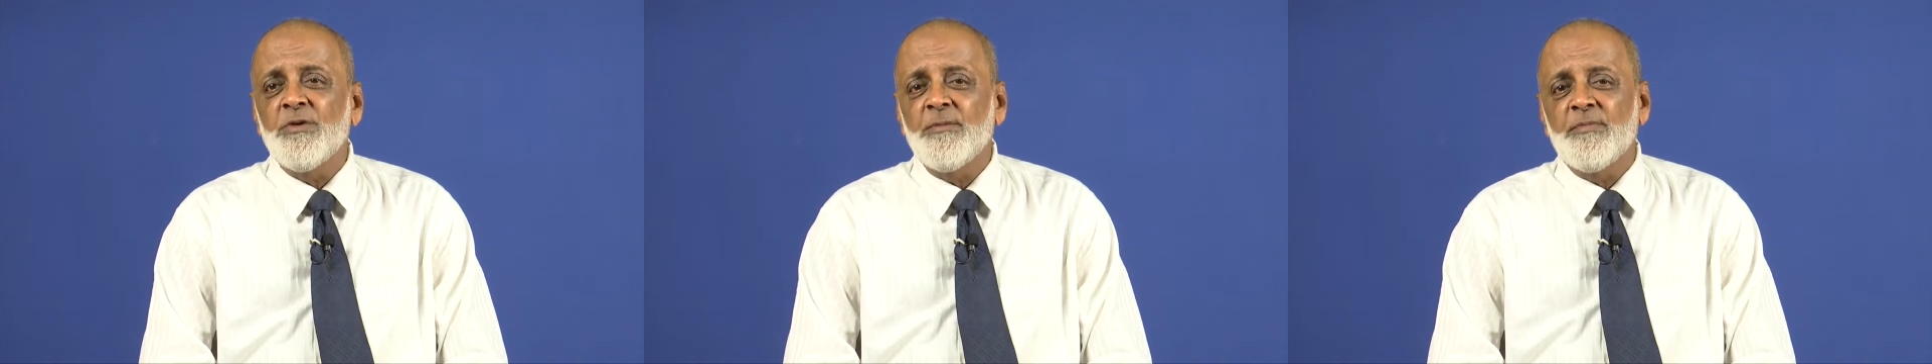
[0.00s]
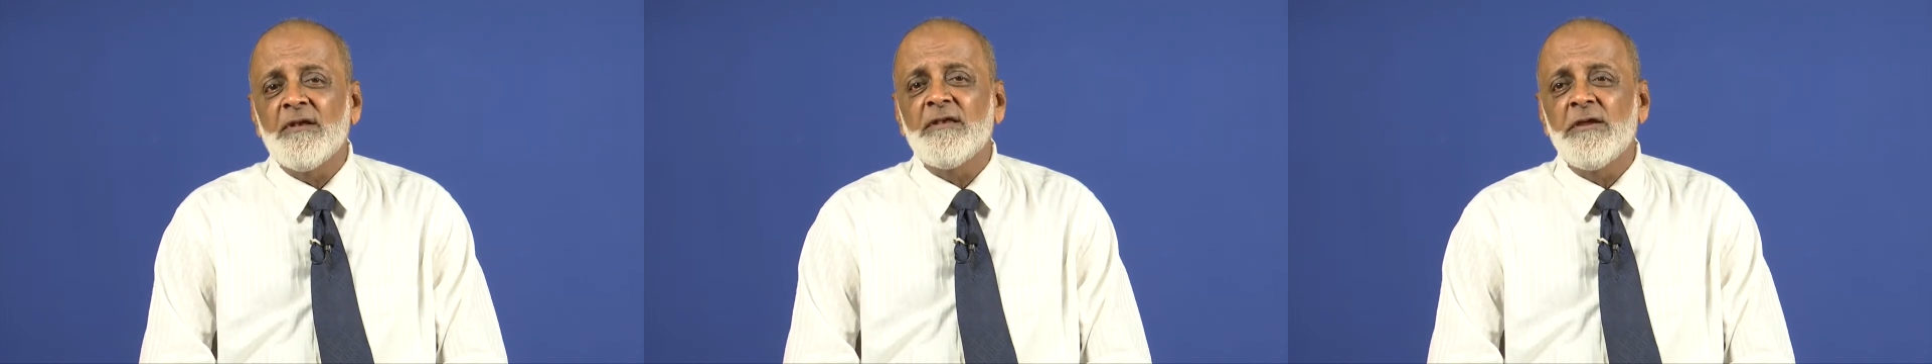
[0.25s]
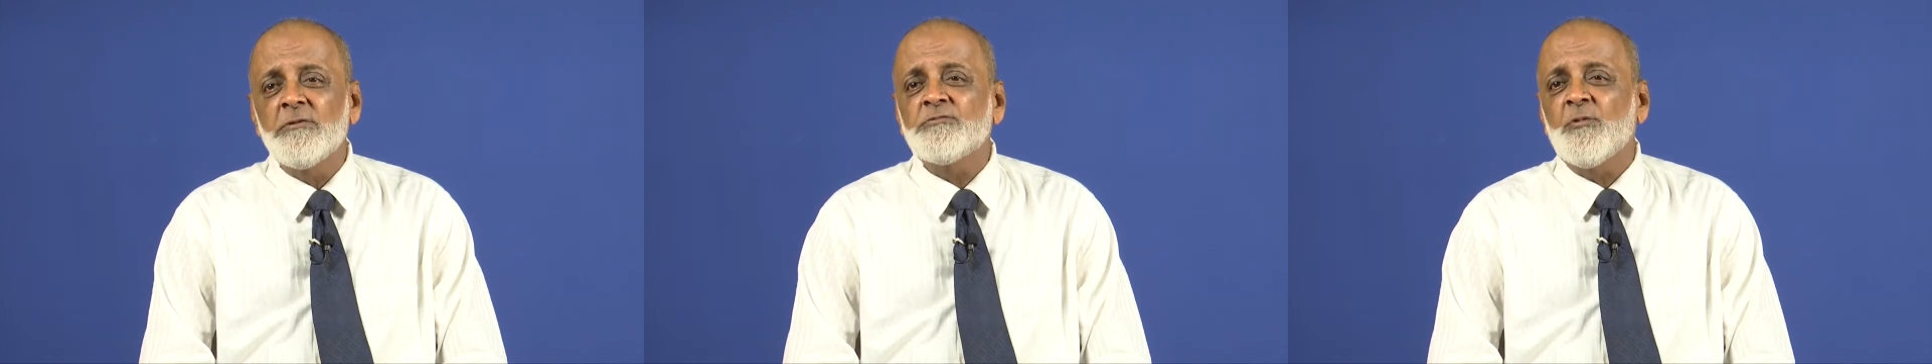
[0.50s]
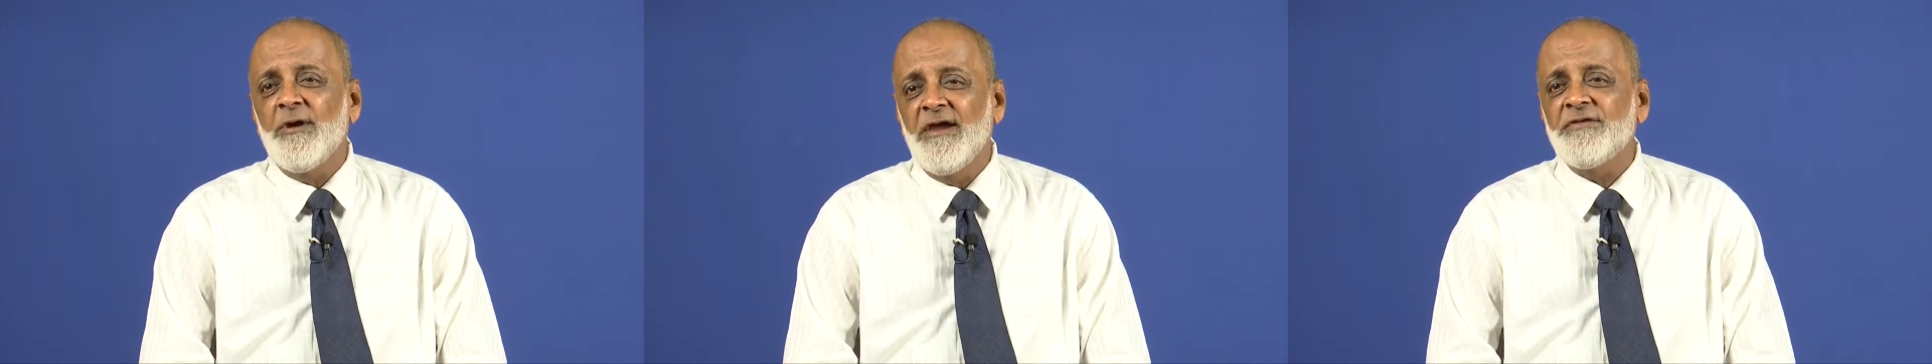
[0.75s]
people
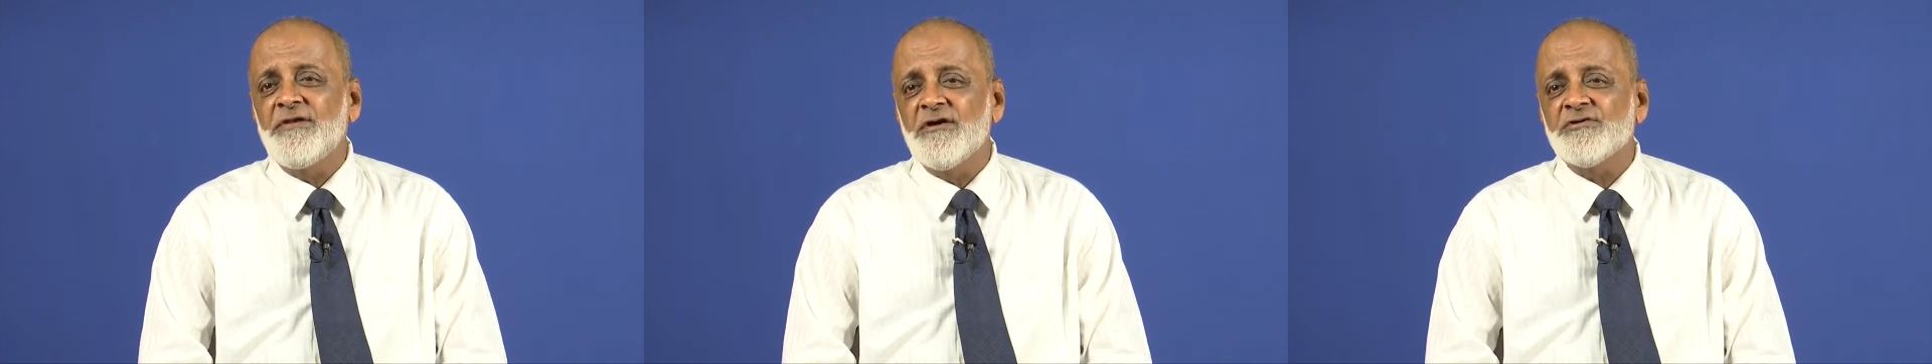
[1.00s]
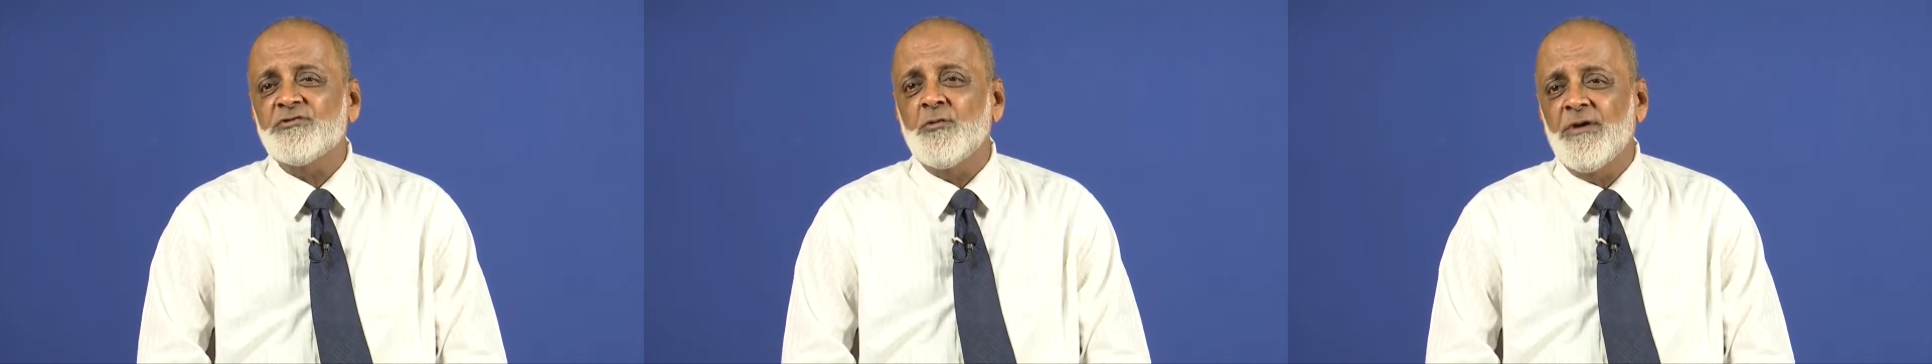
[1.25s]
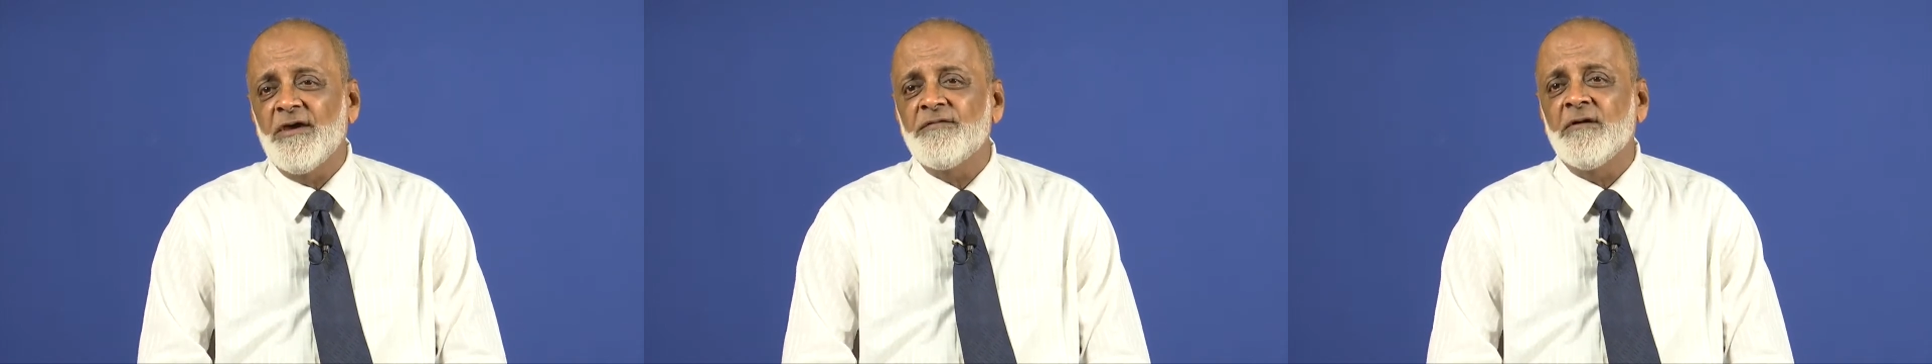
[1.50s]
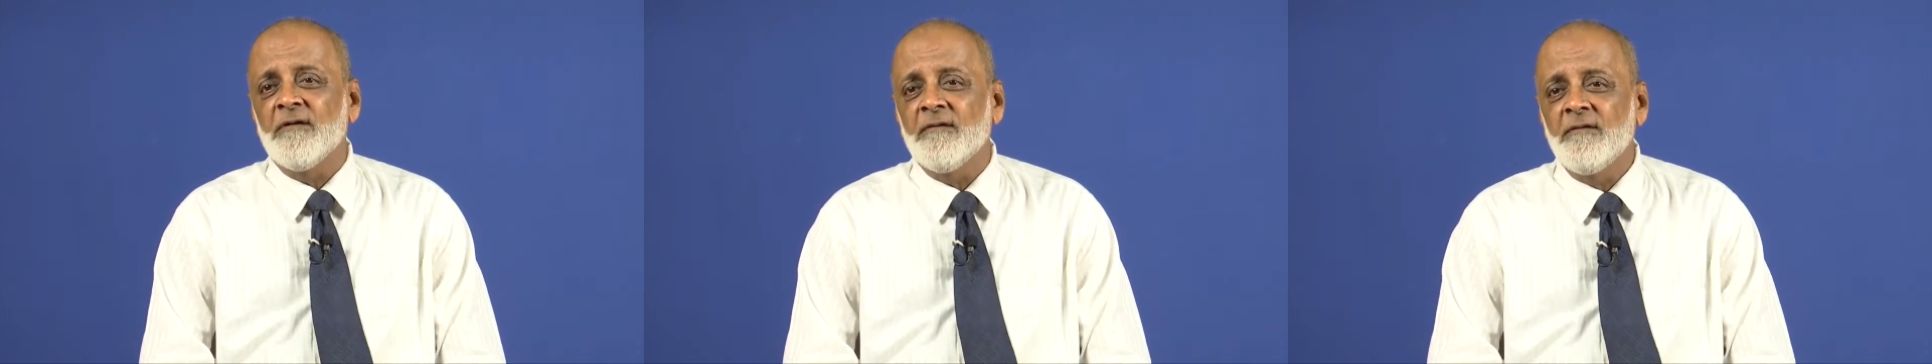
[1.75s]
lived for 8 years
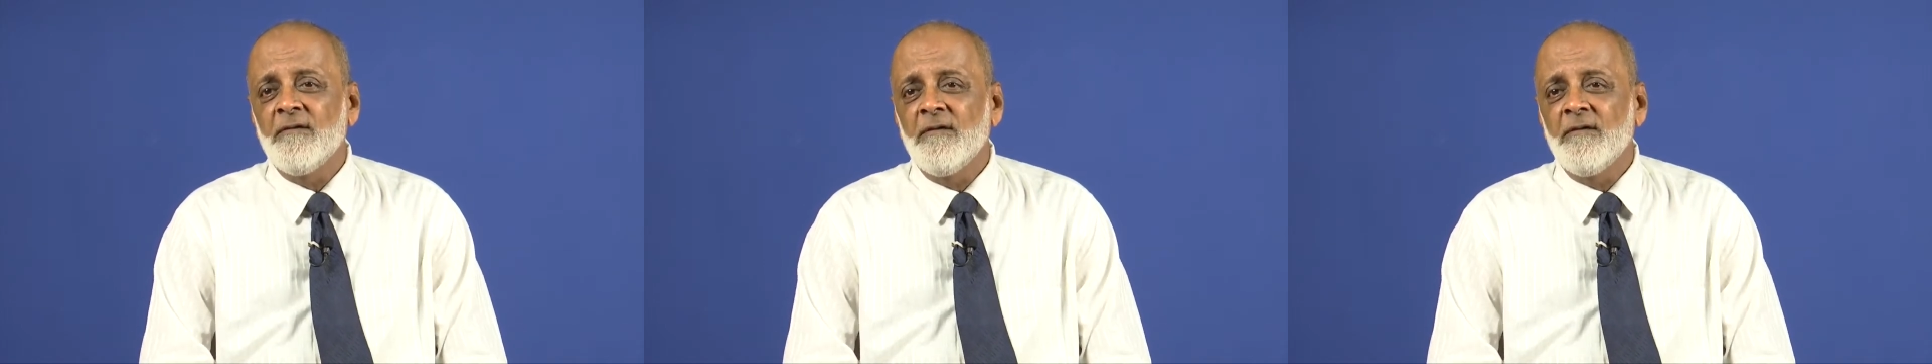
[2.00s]
together.